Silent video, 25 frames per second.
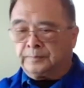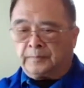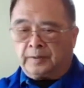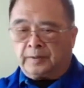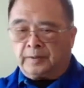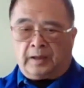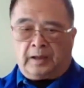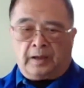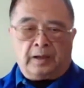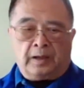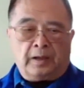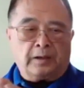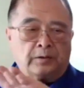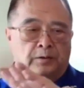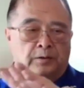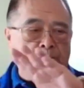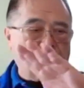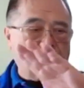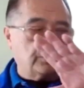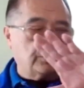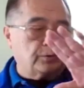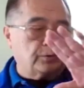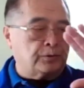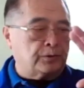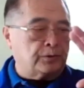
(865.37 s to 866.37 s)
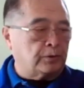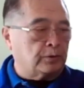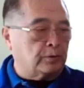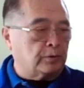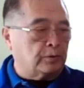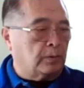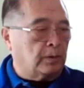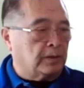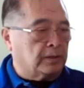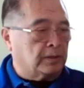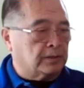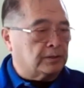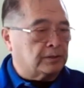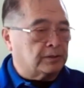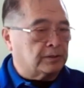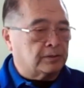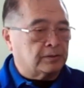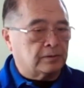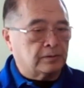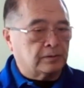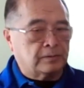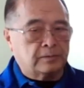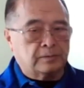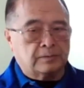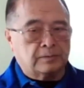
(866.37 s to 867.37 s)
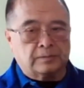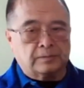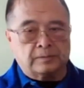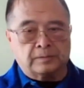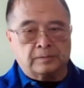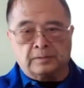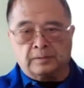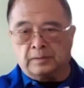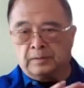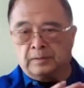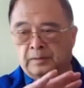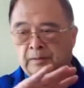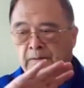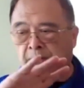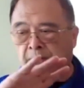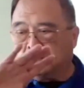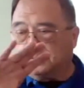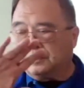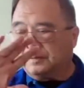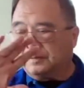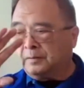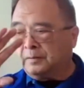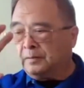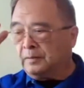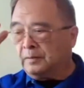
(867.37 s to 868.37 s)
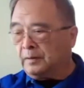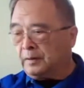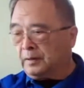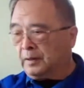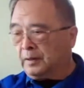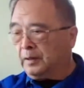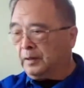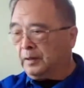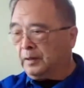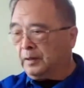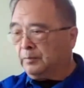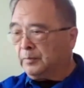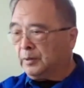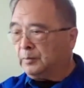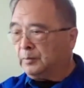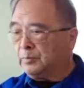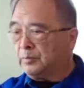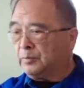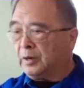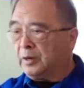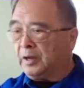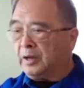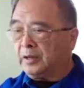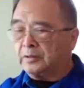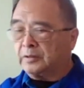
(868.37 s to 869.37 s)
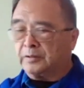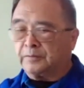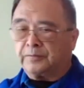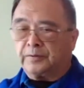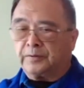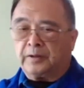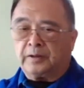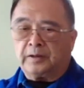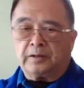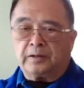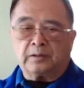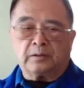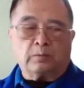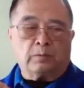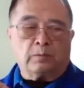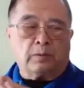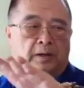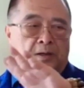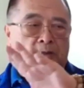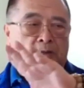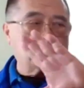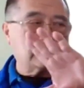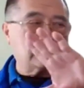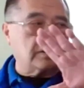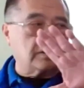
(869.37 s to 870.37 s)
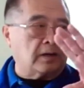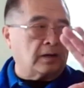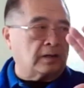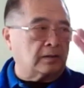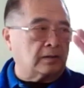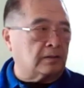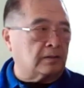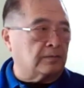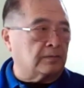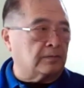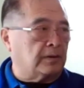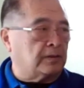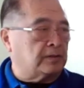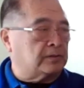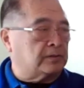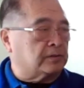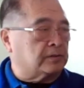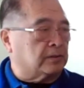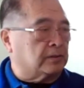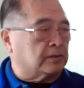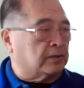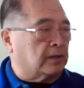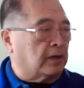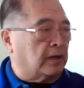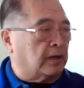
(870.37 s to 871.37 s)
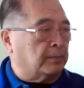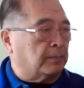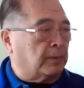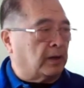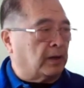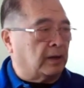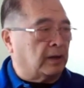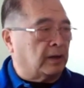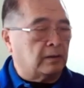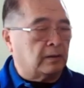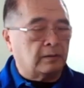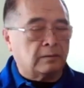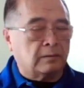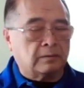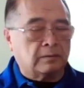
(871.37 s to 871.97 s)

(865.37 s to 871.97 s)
And you're using your waist. Again, remember activating the waist activates the daimai.